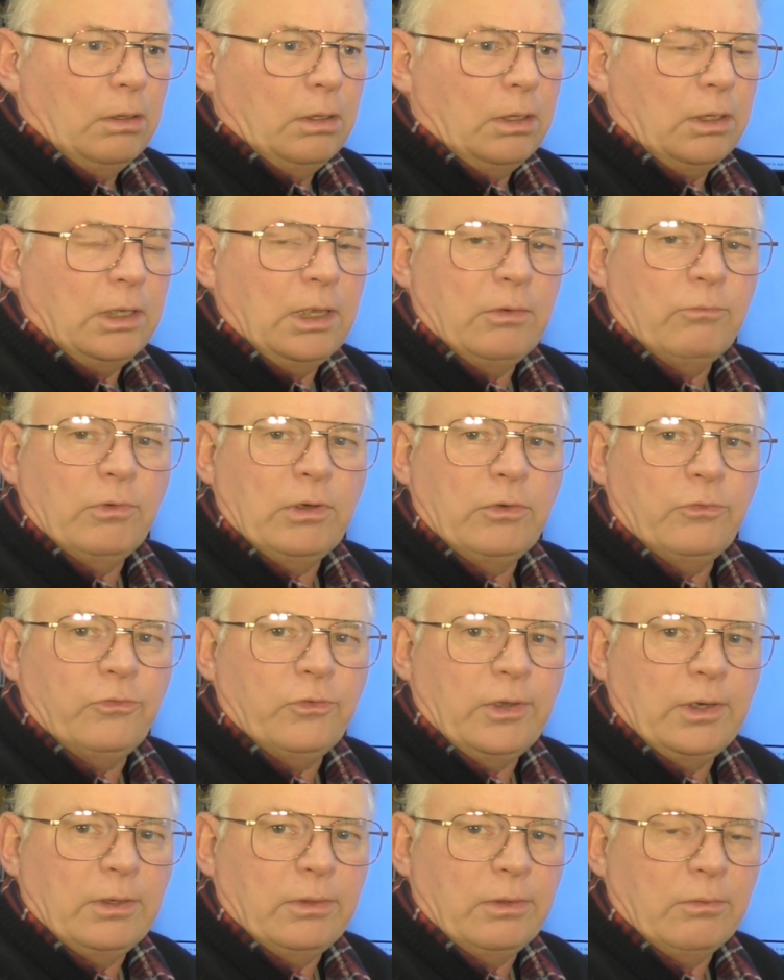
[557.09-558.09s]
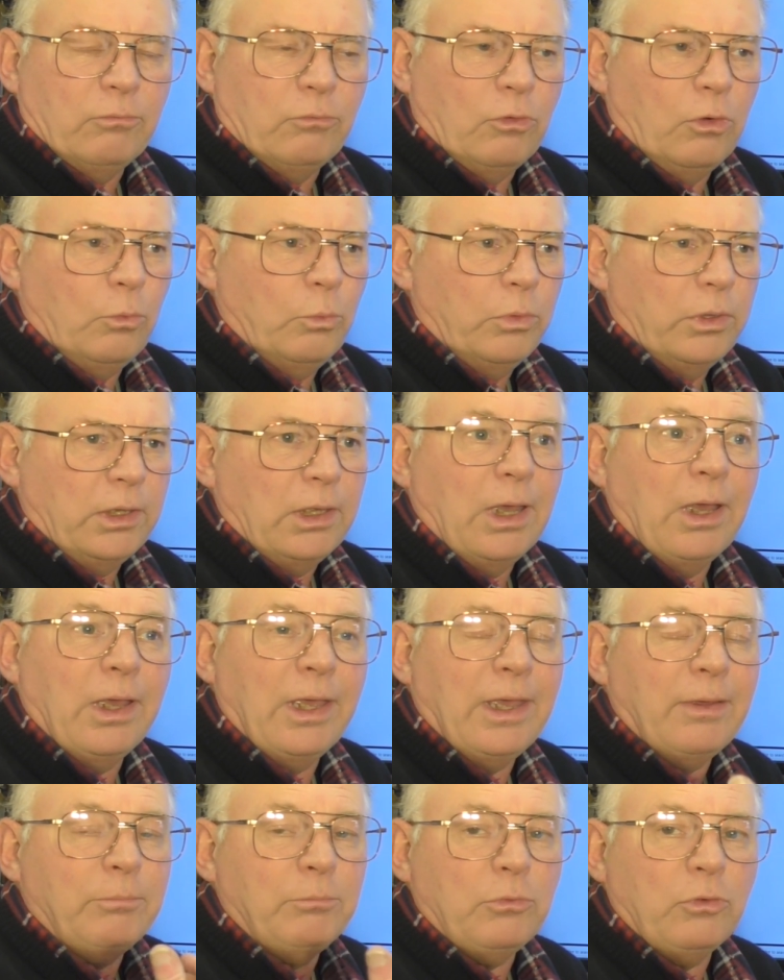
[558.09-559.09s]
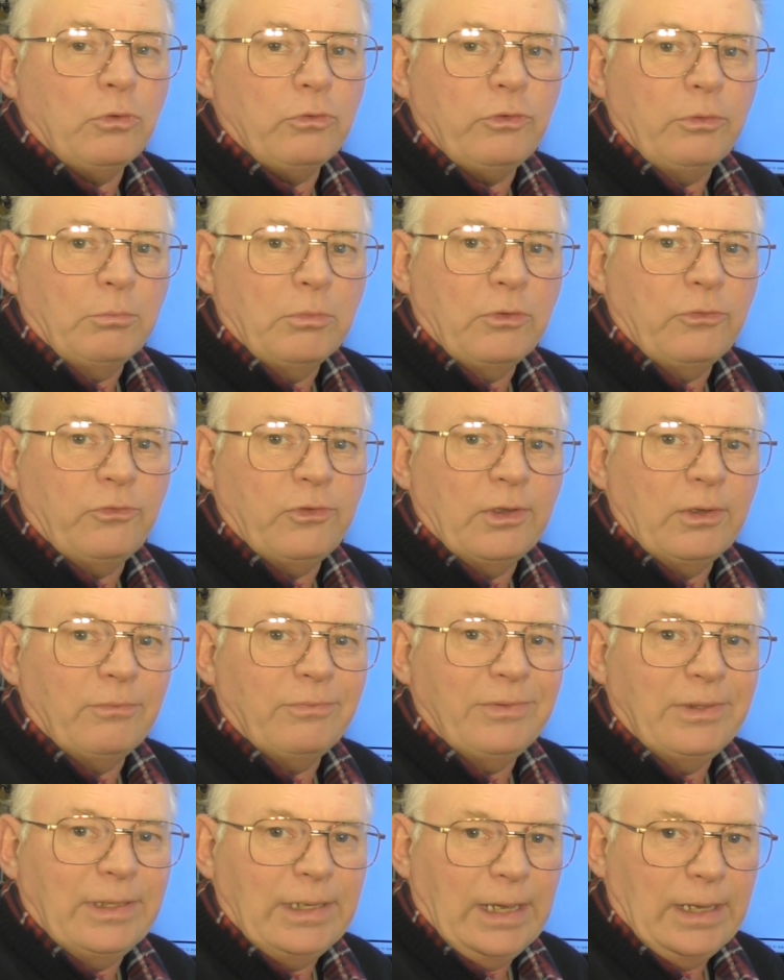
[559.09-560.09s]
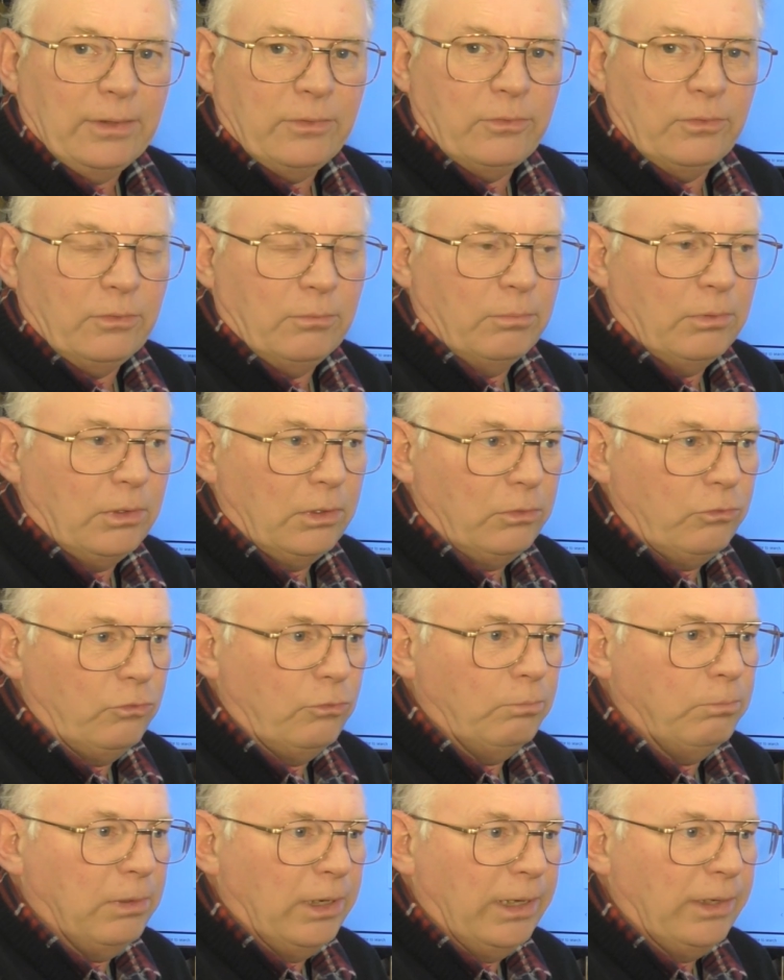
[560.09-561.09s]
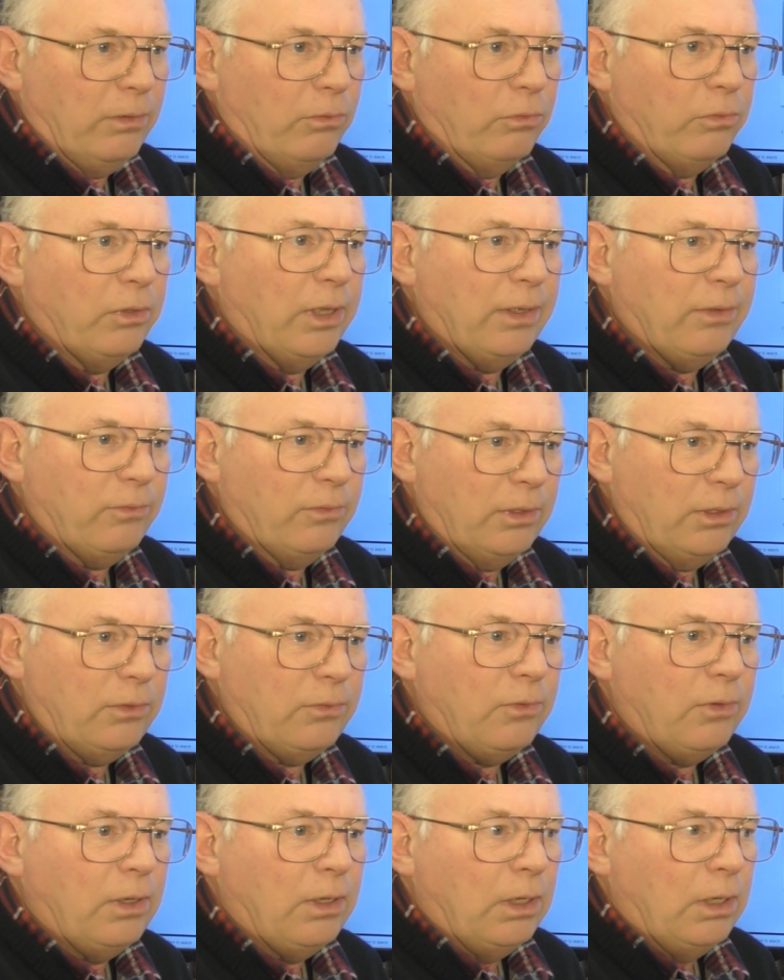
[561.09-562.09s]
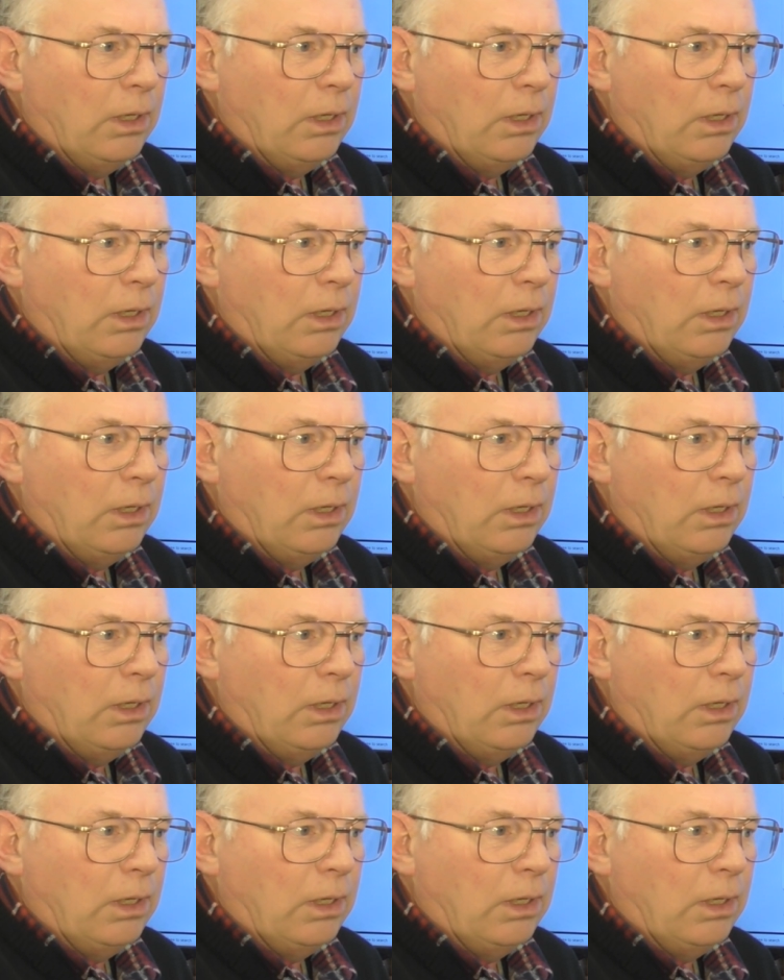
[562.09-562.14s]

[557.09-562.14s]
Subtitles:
I can't really see anything wrong with it. I haven't got it myself yet, but I do plan on getting it.